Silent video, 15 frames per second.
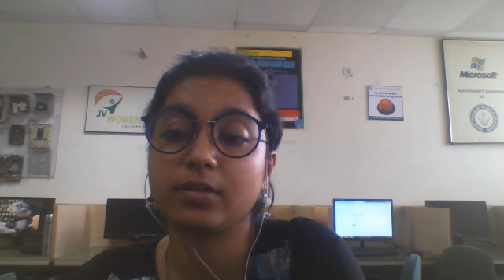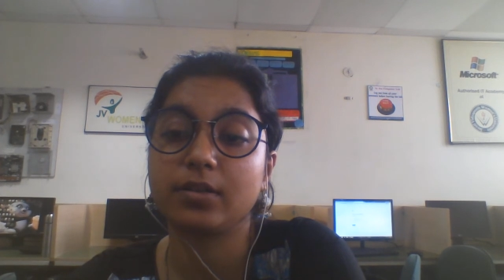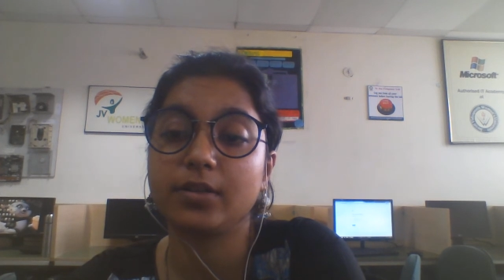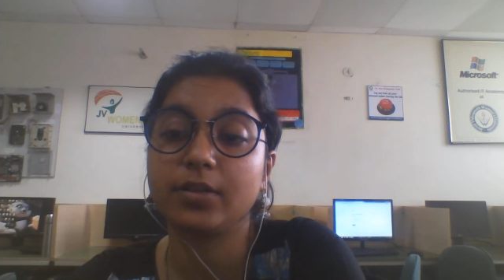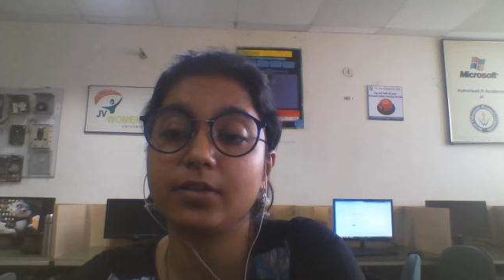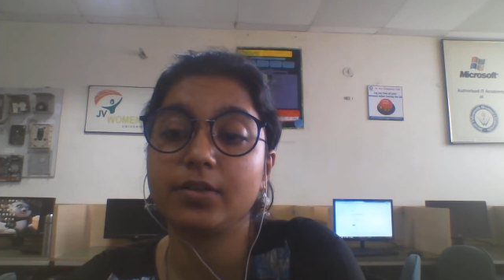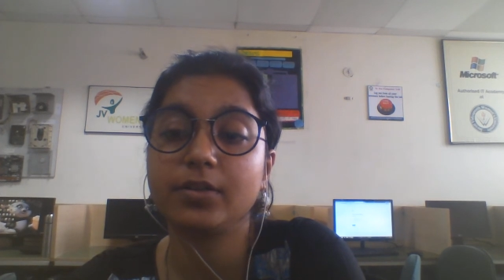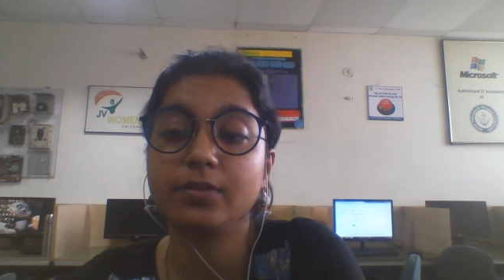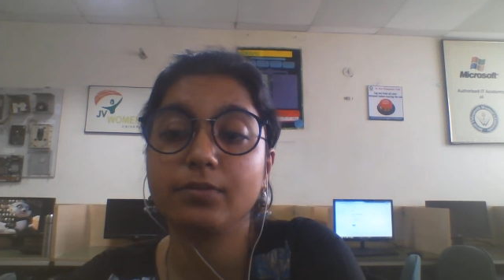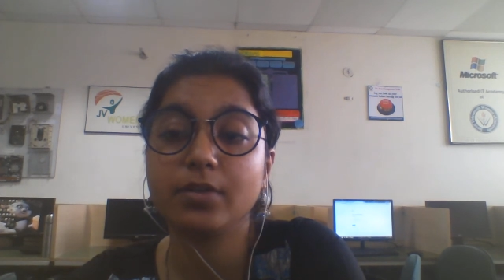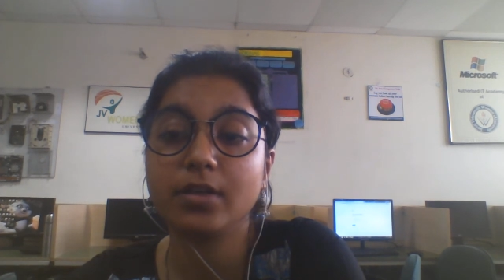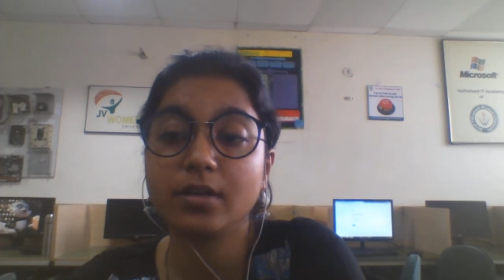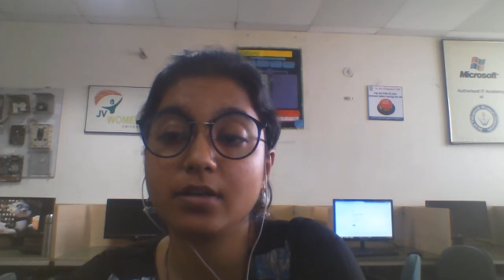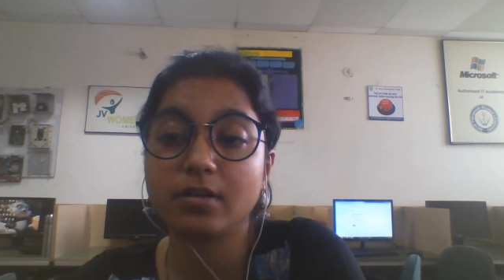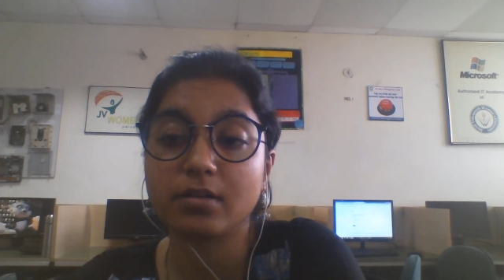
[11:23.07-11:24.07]

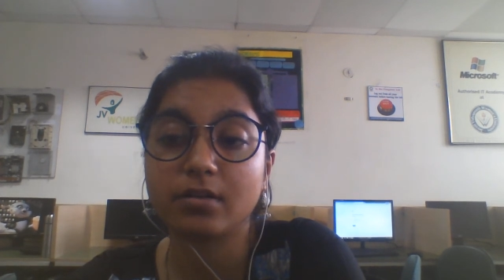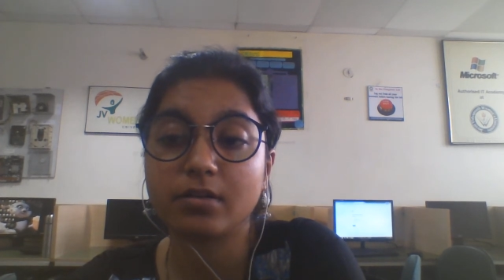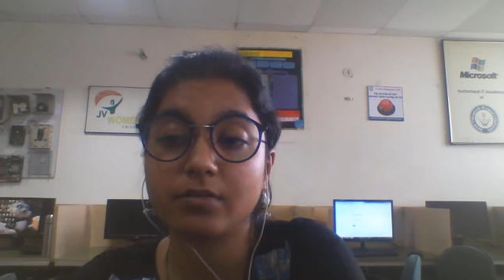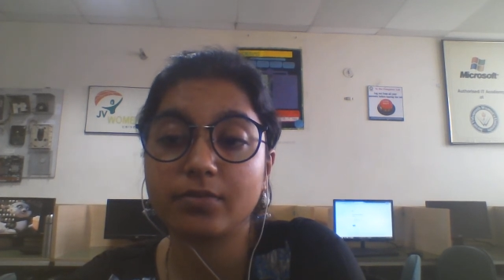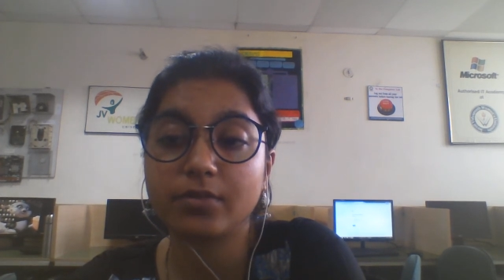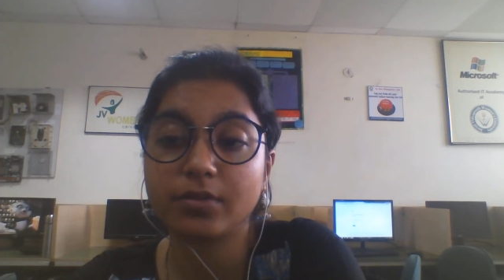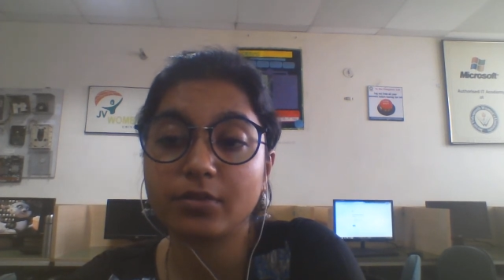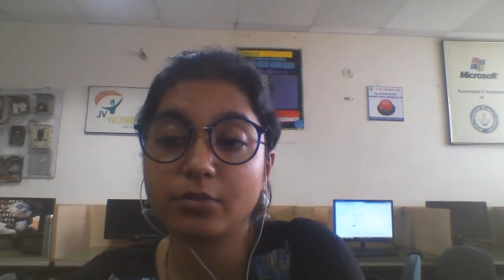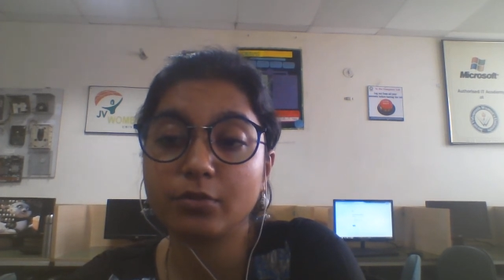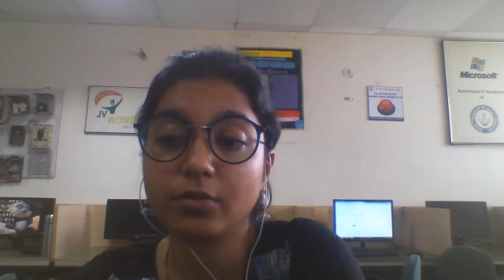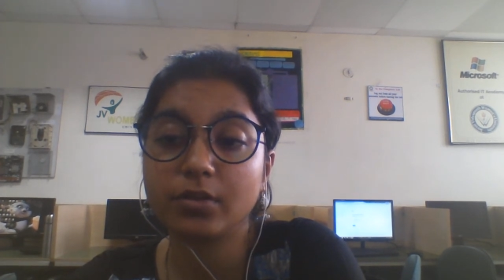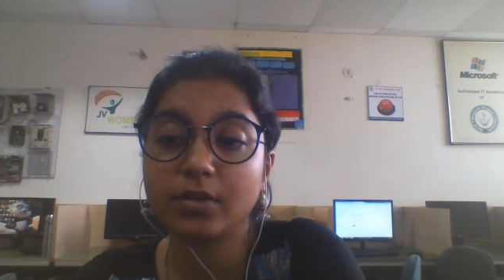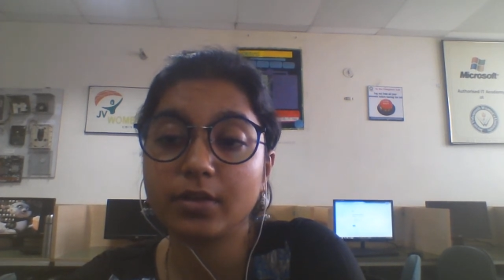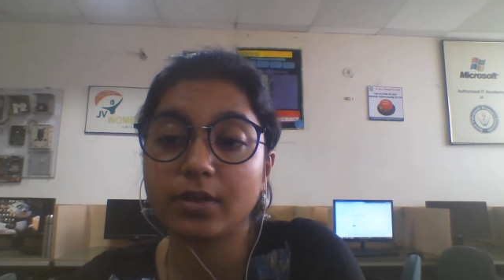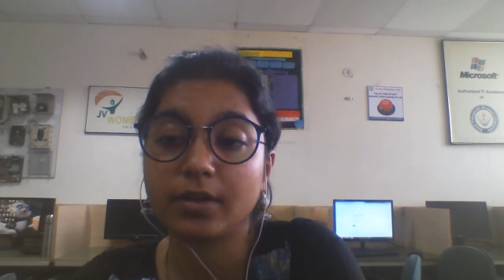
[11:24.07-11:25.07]
relatively
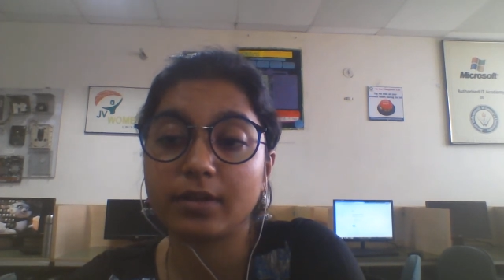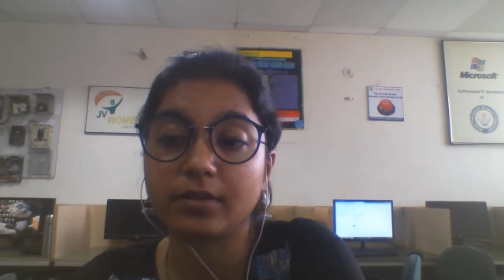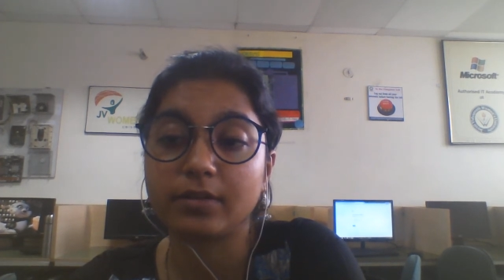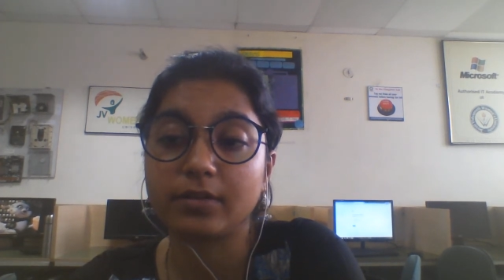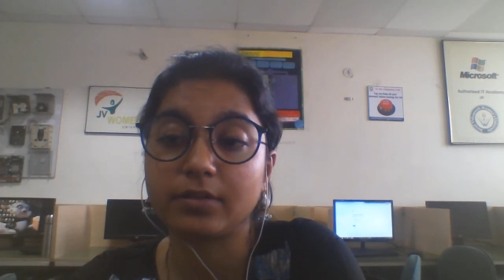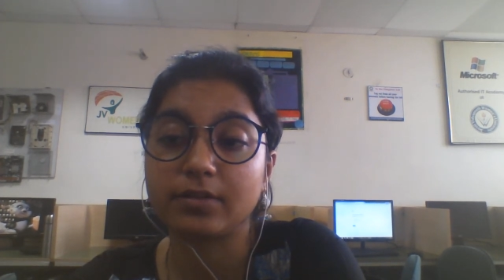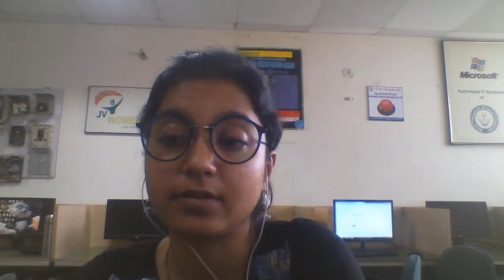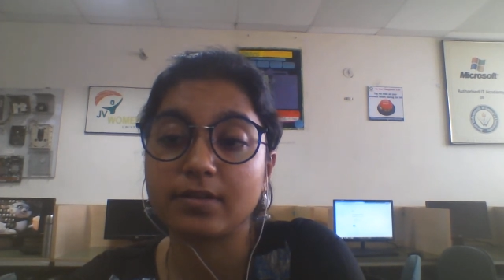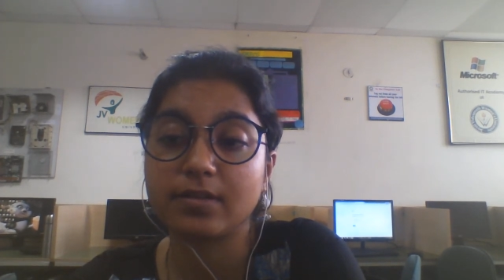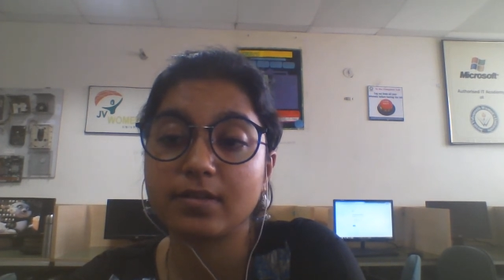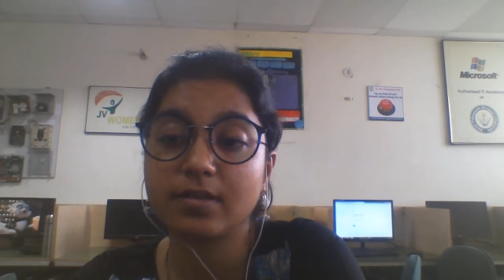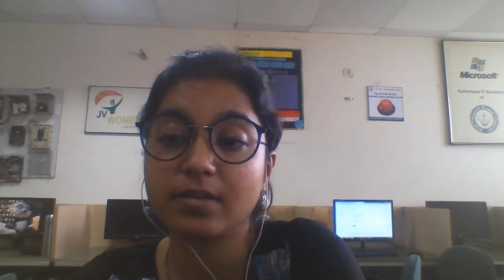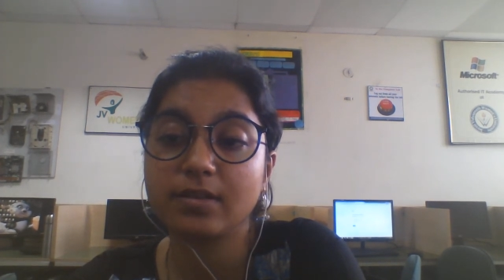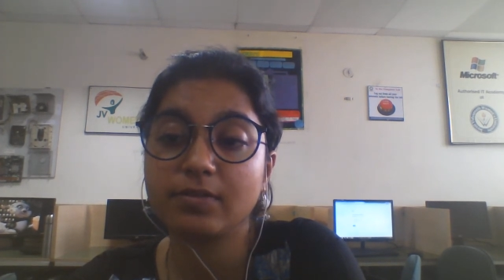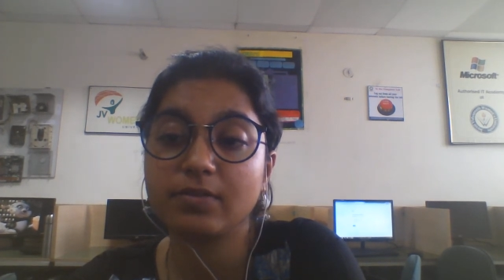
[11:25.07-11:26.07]
avascular and
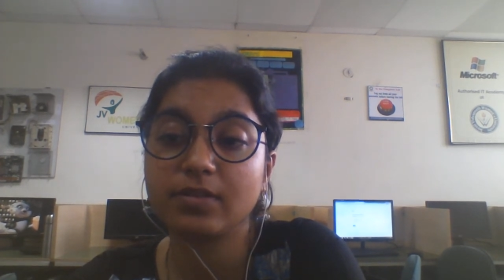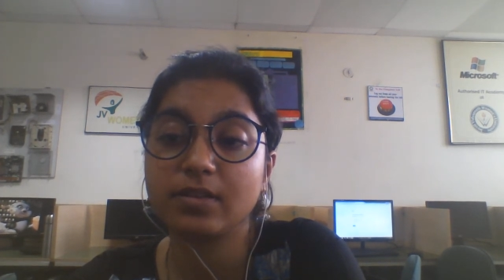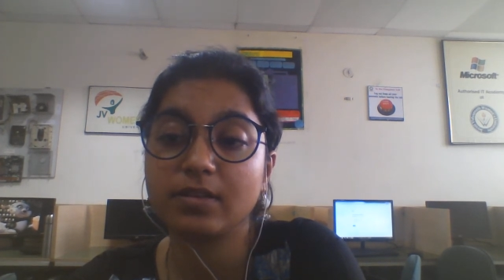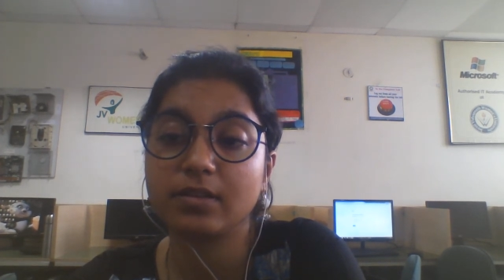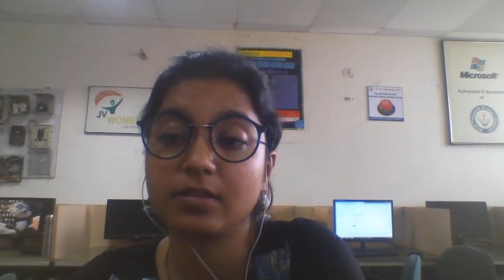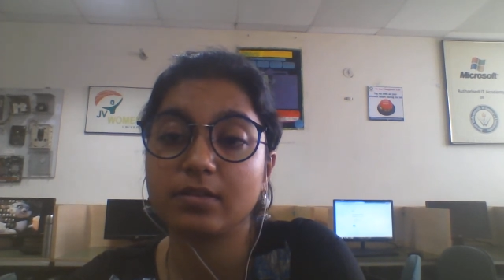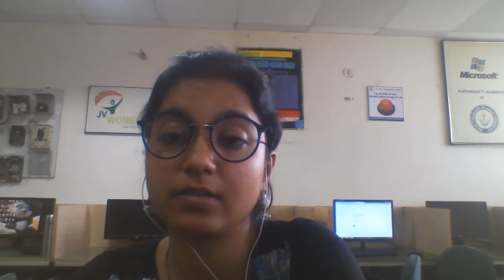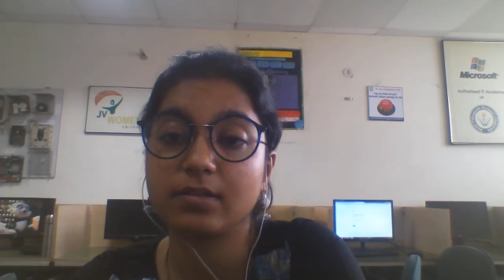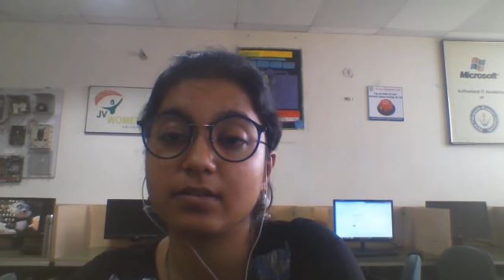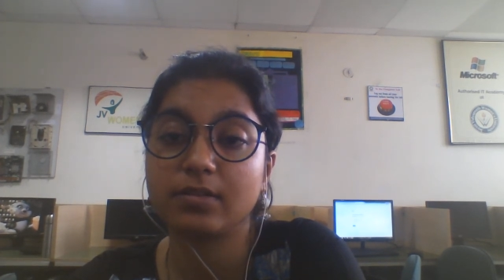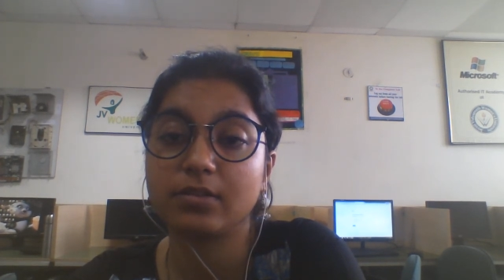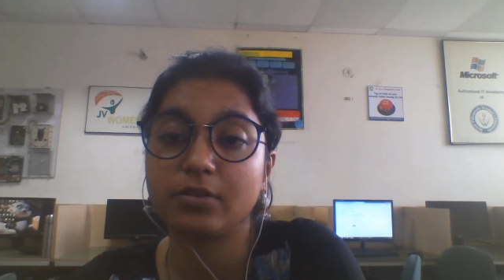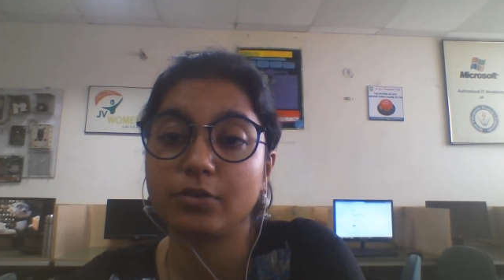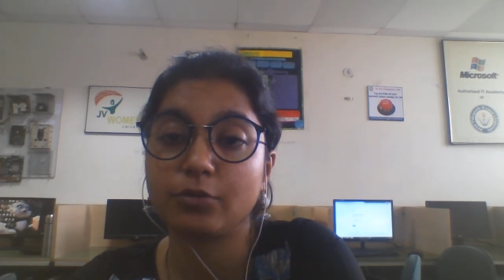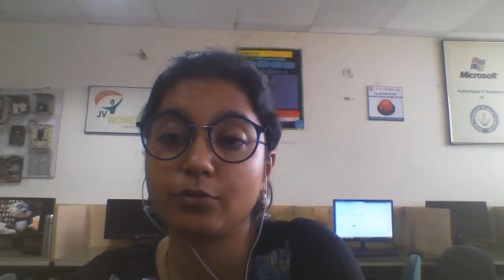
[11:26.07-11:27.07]
receives its
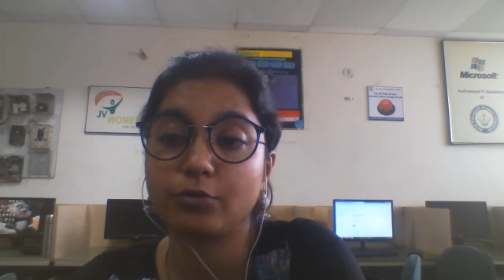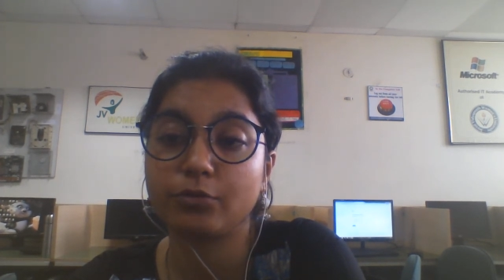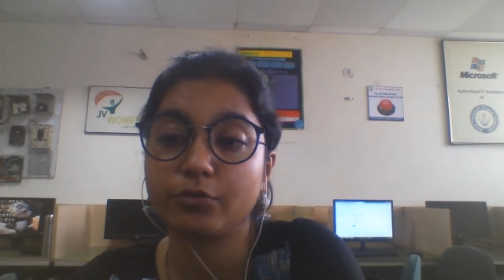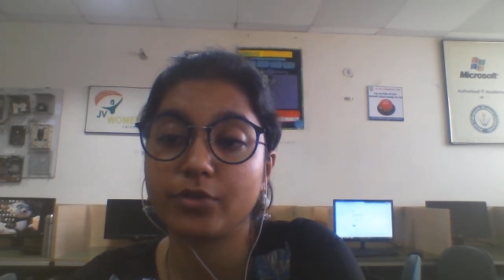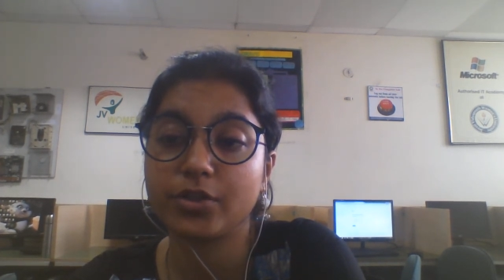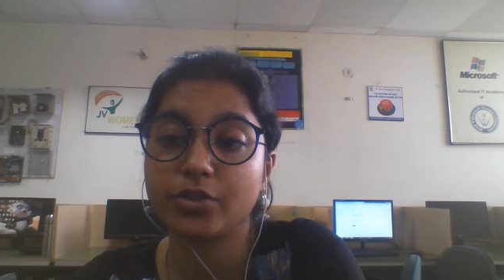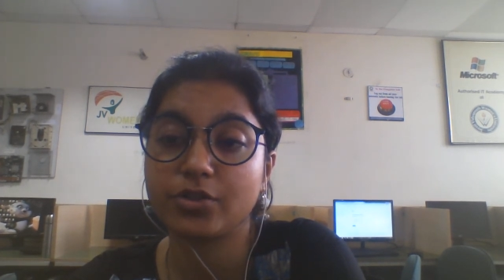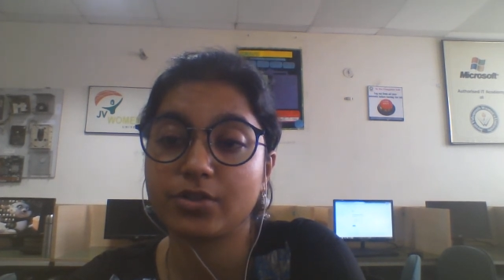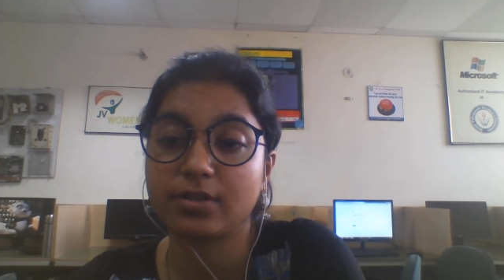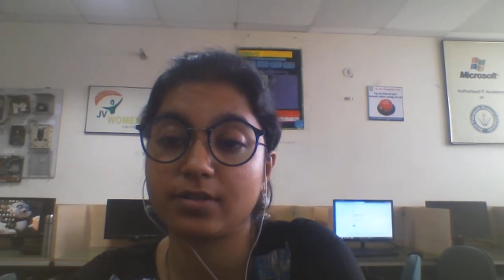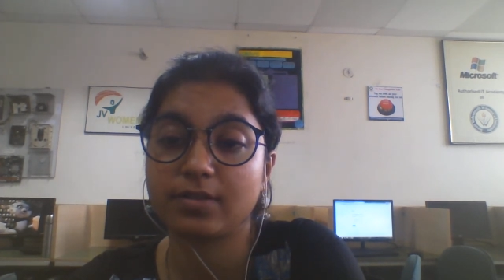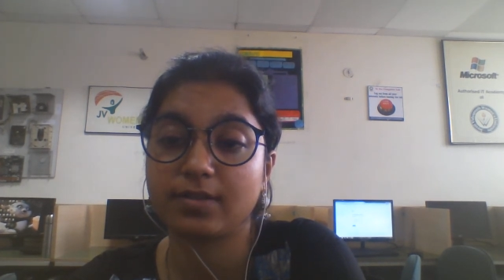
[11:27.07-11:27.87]
nutrition